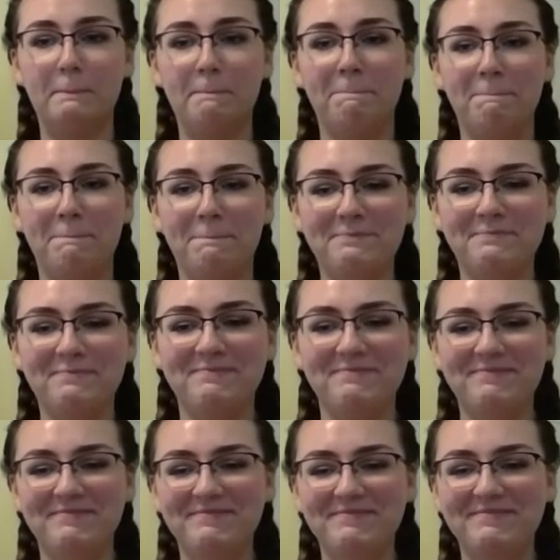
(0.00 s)

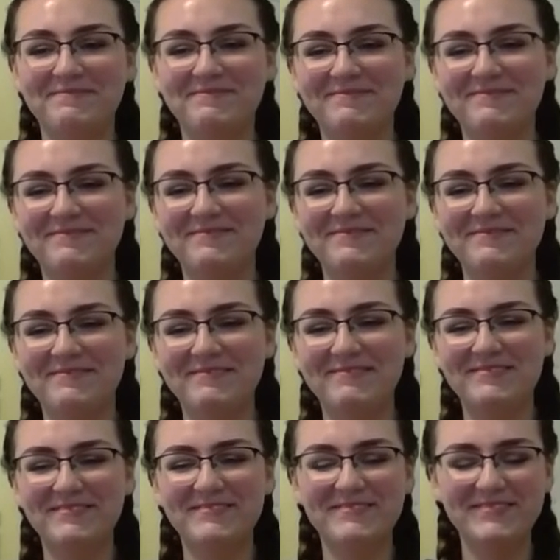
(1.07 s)

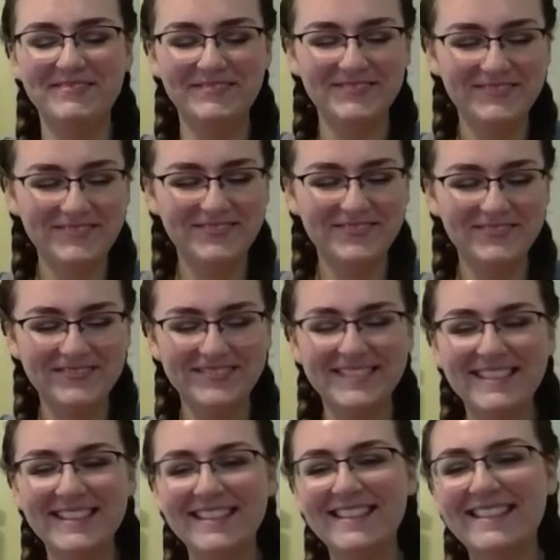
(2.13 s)

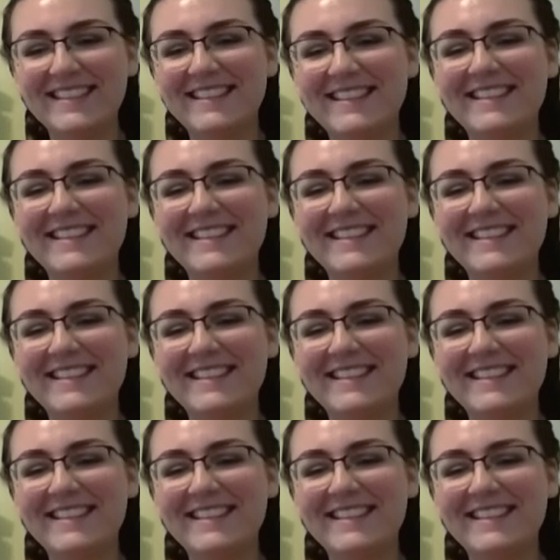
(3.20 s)
(silent)